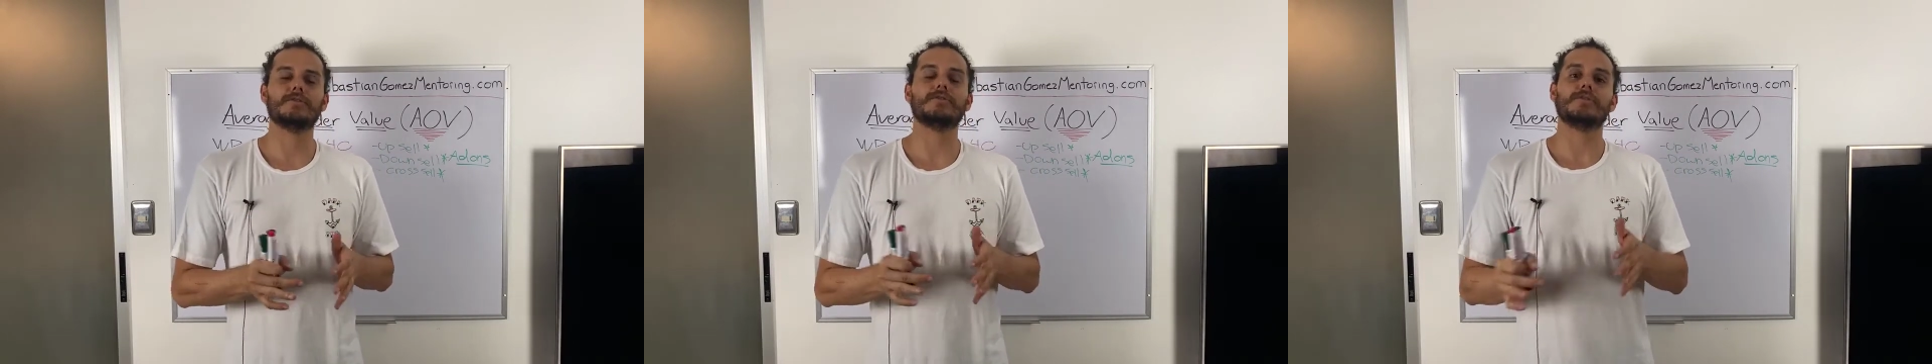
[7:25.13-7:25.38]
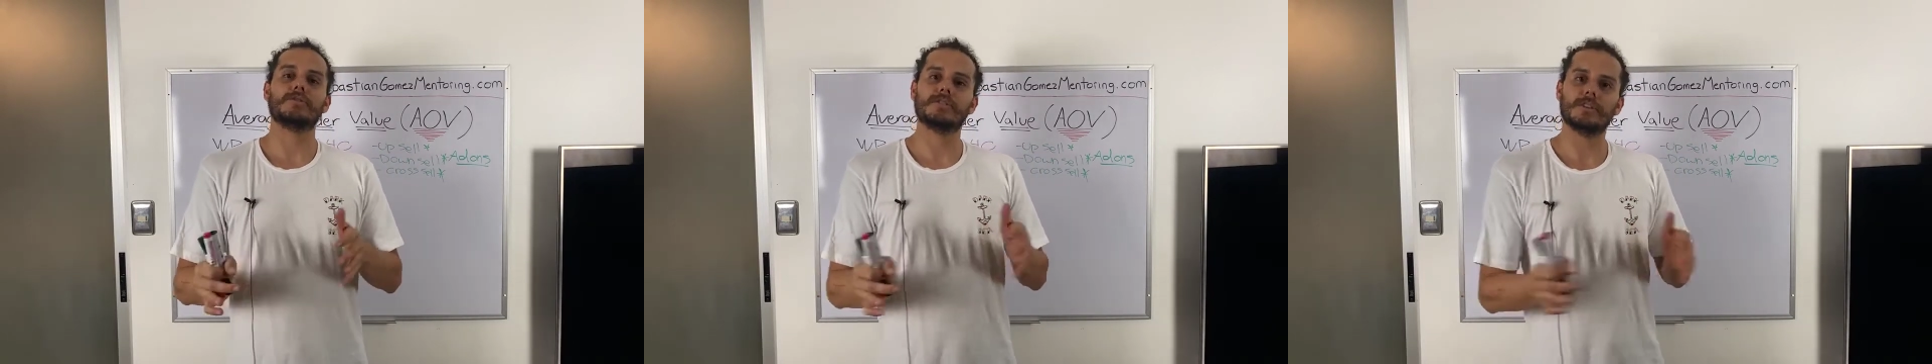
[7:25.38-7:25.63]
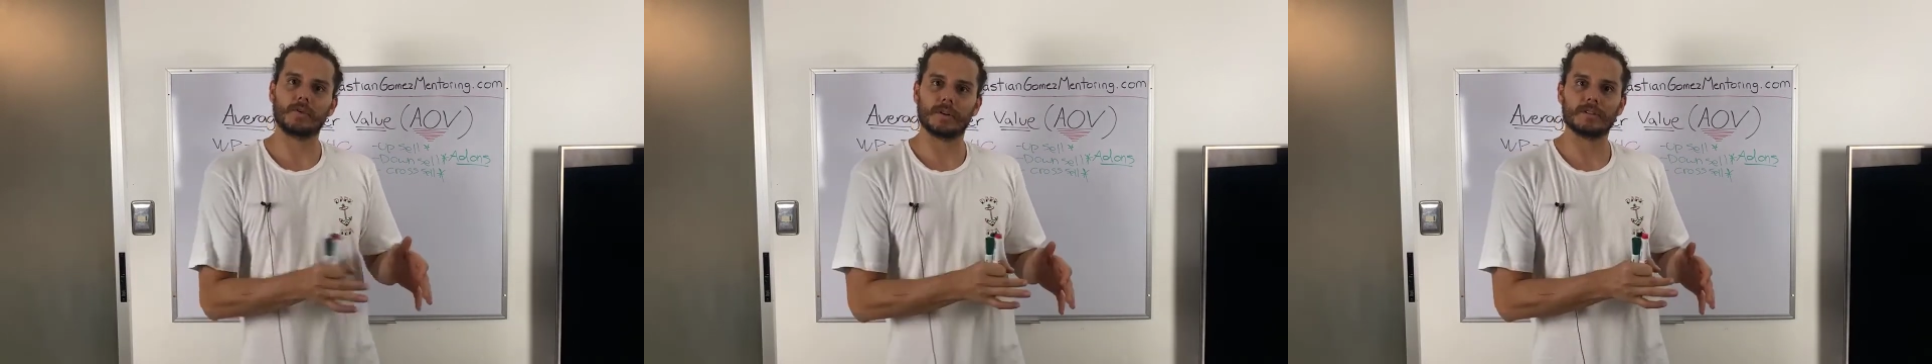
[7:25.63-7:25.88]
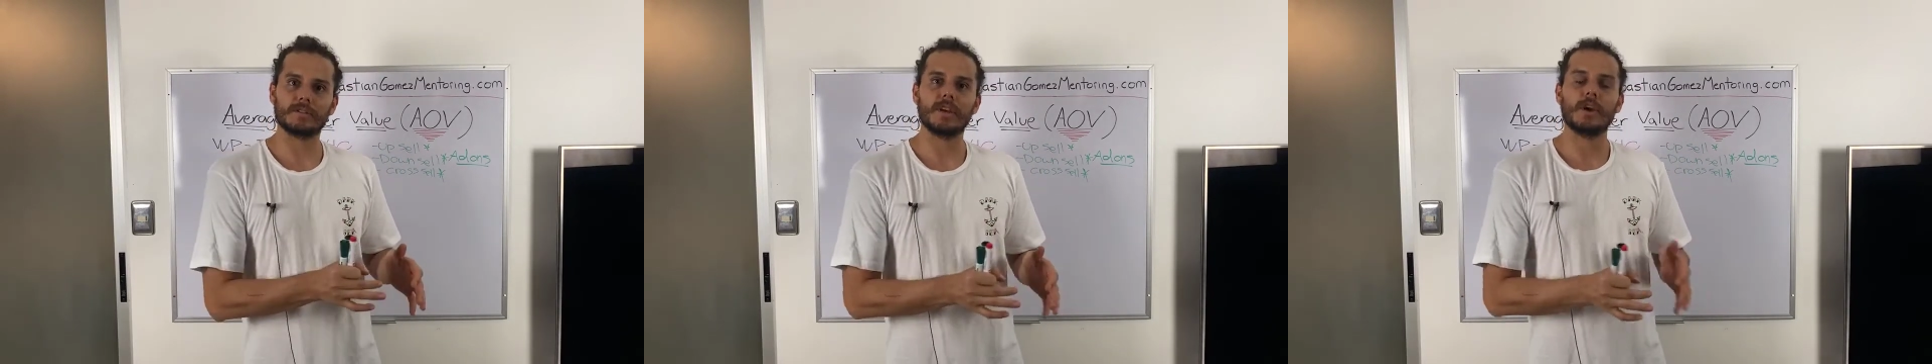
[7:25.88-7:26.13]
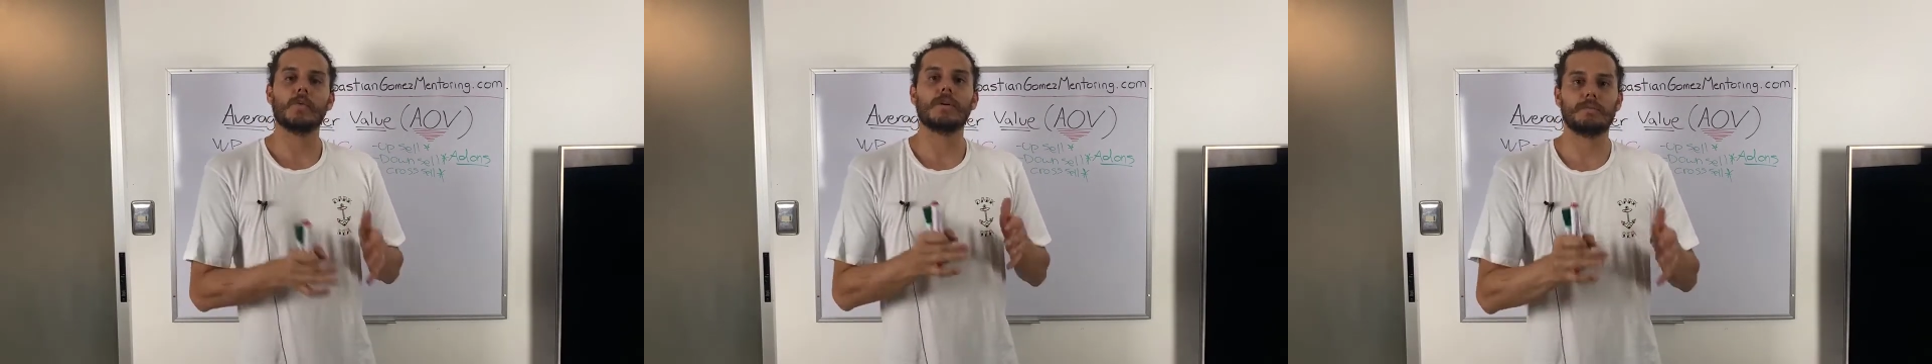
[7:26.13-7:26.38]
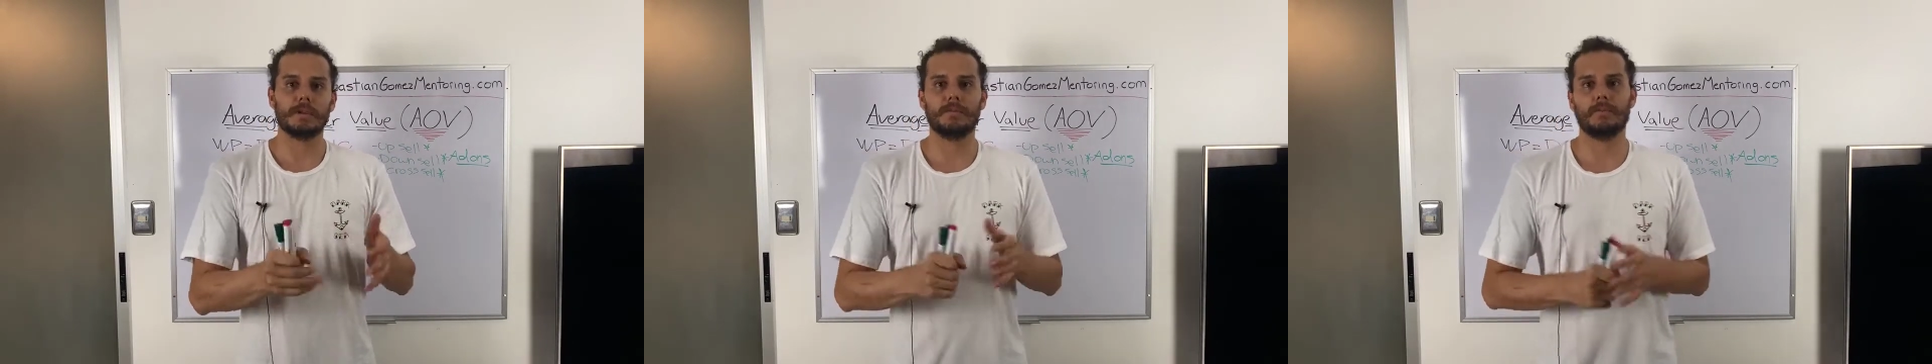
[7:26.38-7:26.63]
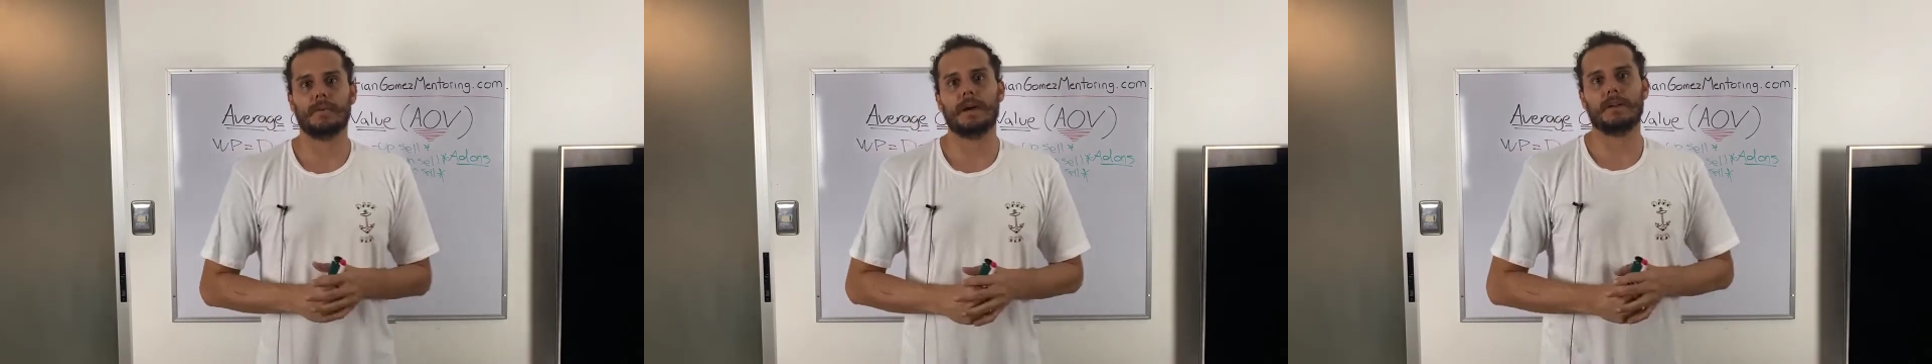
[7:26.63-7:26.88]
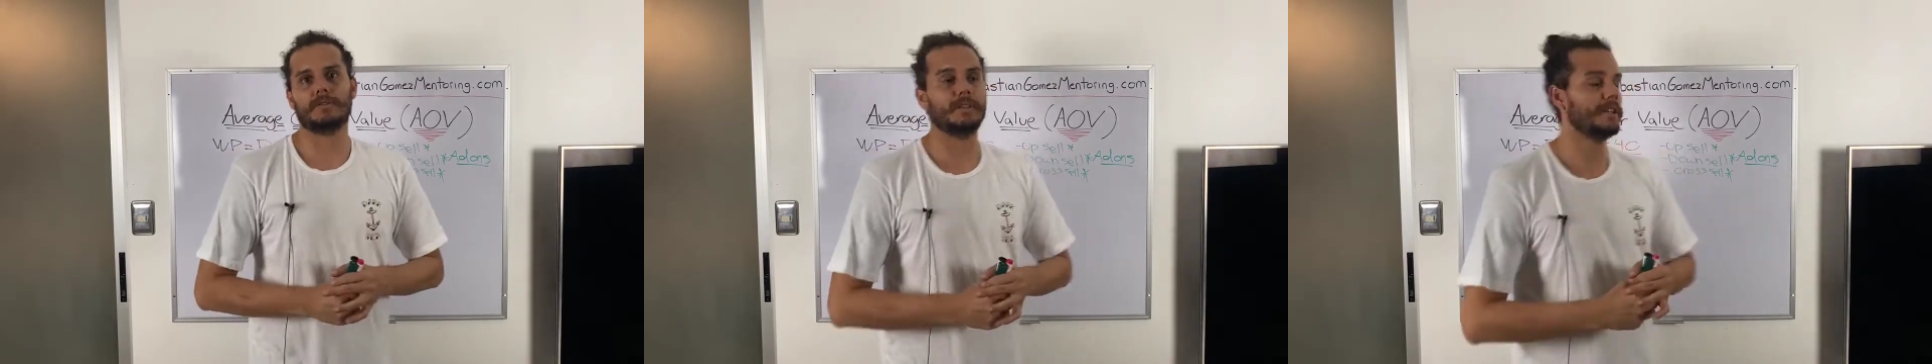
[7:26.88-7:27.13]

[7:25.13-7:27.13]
to your sequence when people buy. So let's